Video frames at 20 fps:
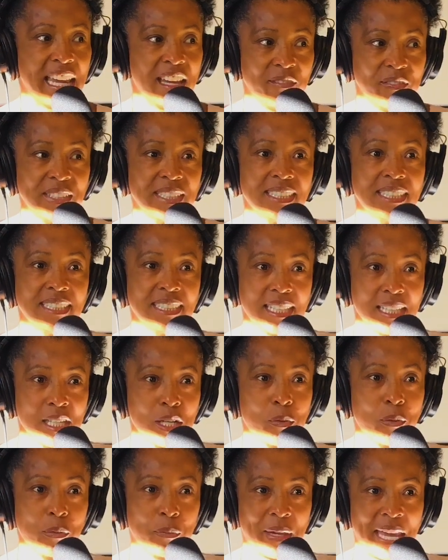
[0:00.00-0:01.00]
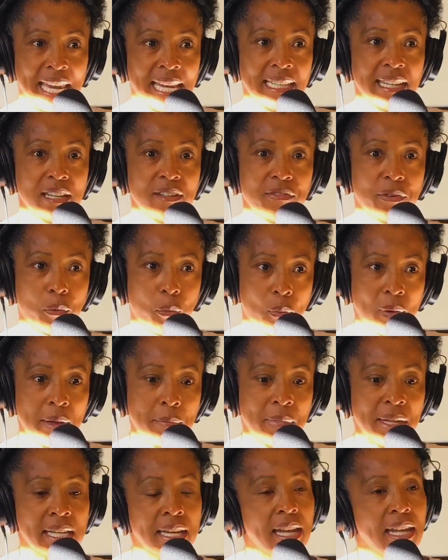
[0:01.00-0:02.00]
If this is equal pay day for
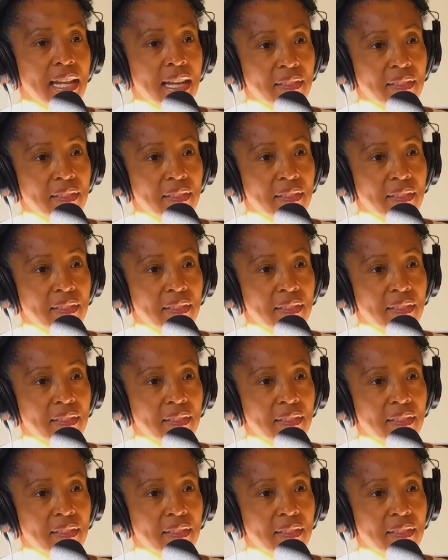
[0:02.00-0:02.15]
women,